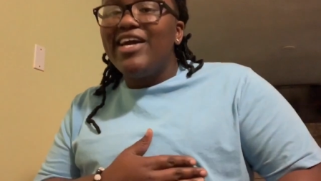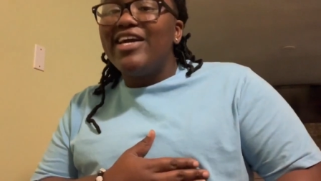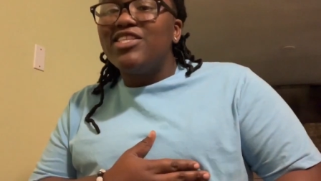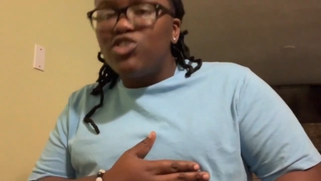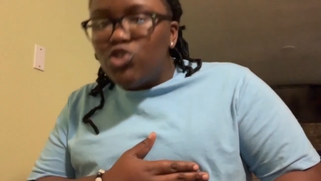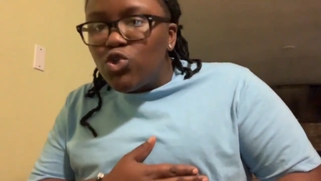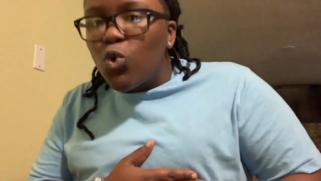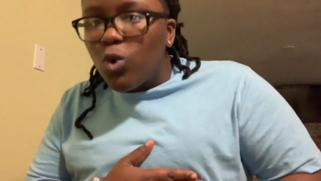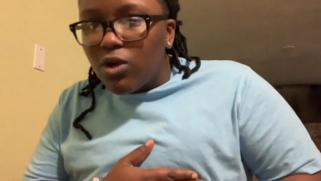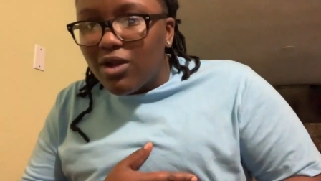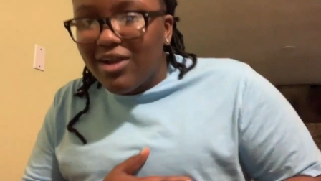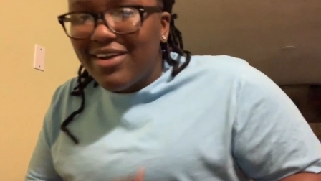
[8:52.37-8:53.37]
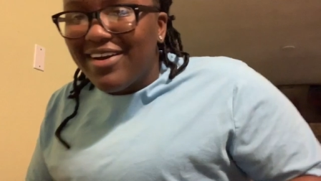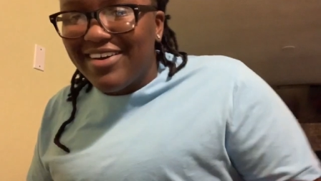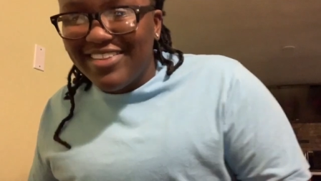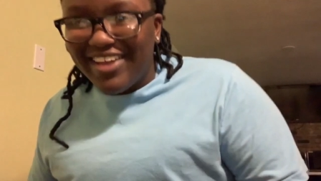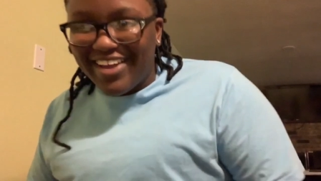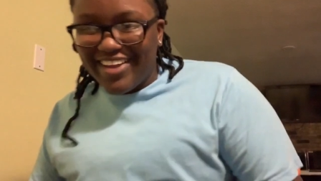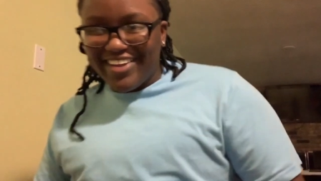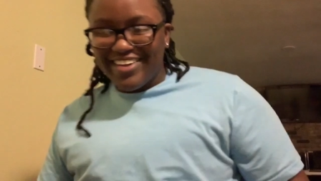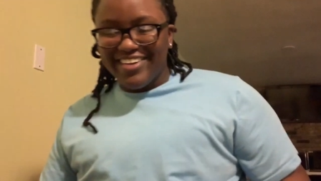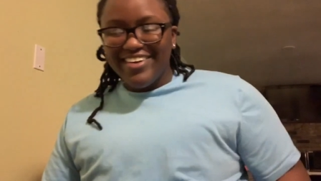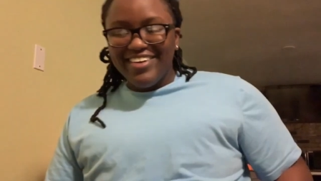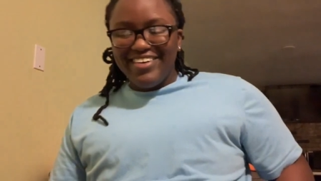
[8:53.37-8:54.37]
it's sore. Like,
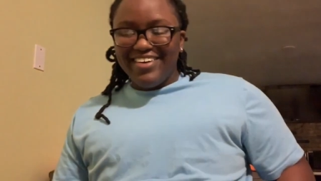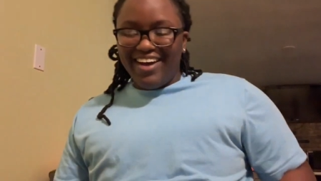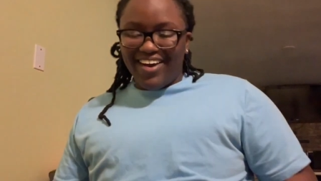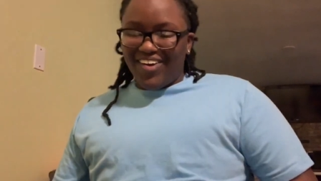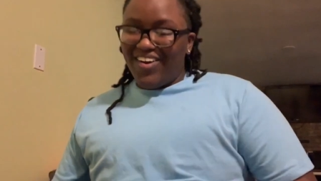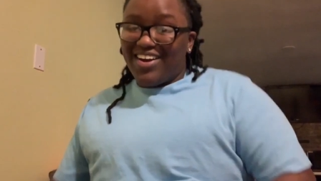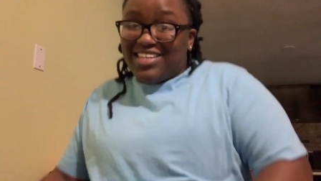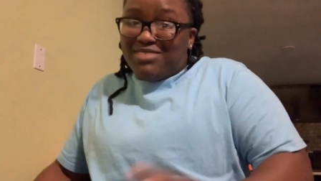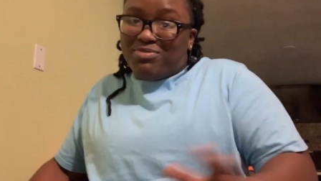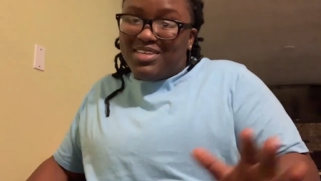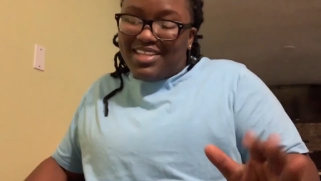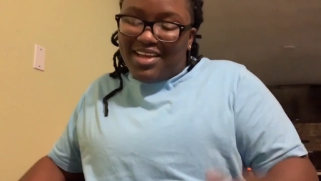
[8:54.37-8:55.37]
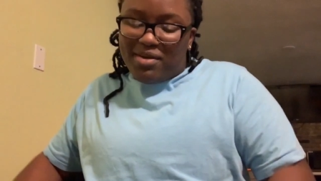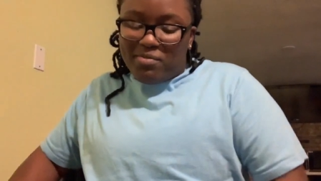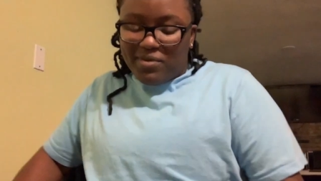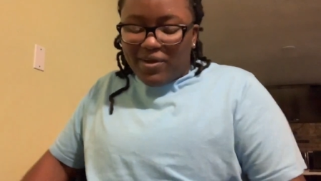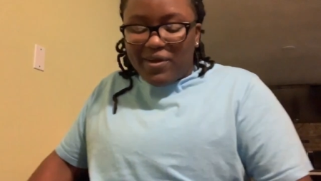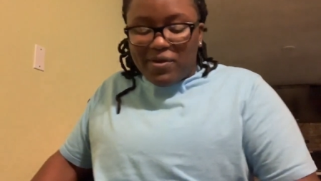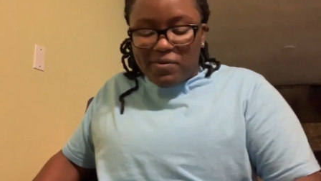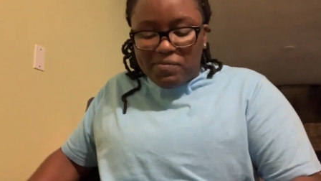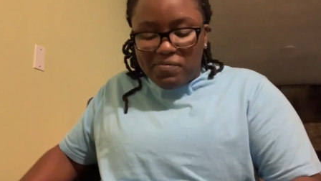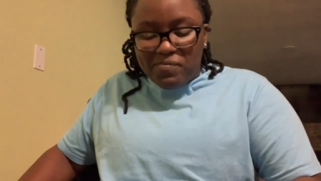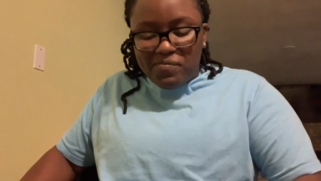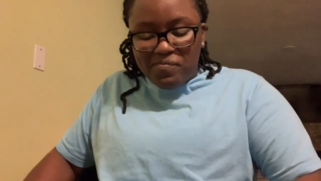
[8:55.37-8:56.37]
I don't know how to explain that. But
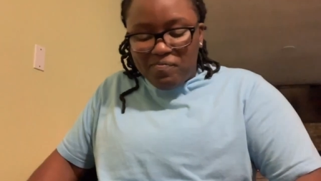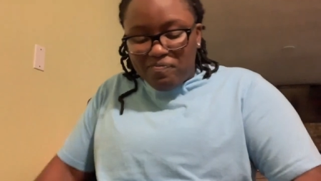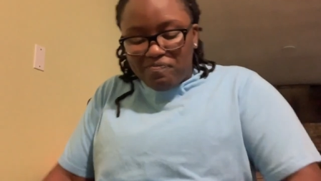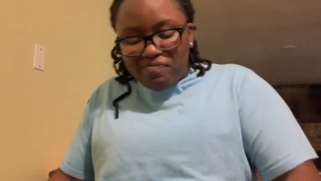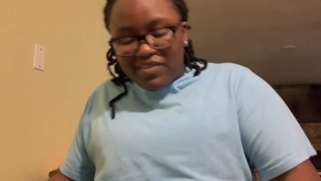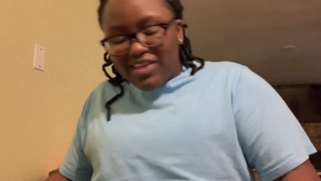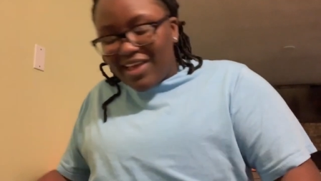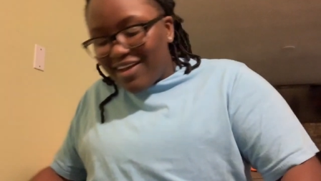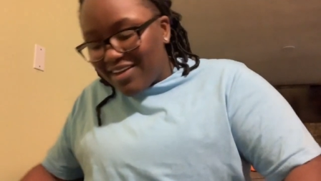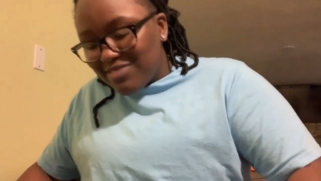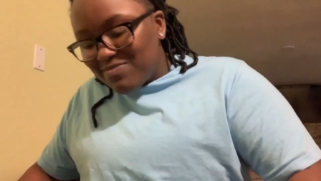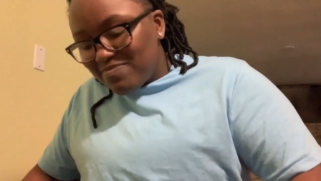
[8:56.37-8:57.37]
yeah,